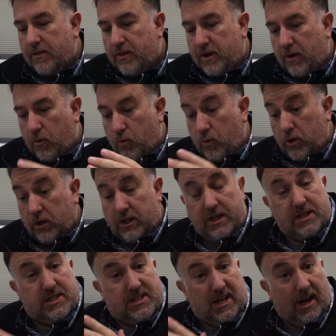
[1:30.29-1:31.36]
the
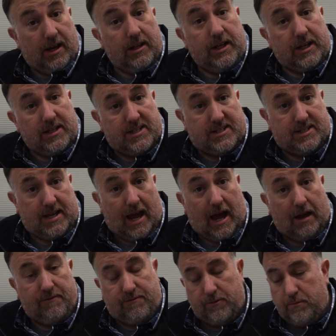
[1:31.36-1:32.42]
really telling
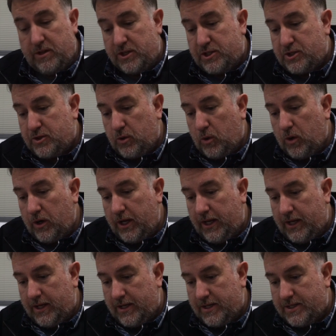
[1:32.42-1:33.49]
stat from this
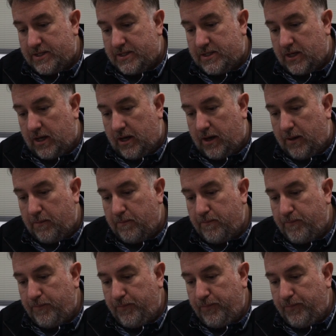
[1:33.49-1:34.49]
story is in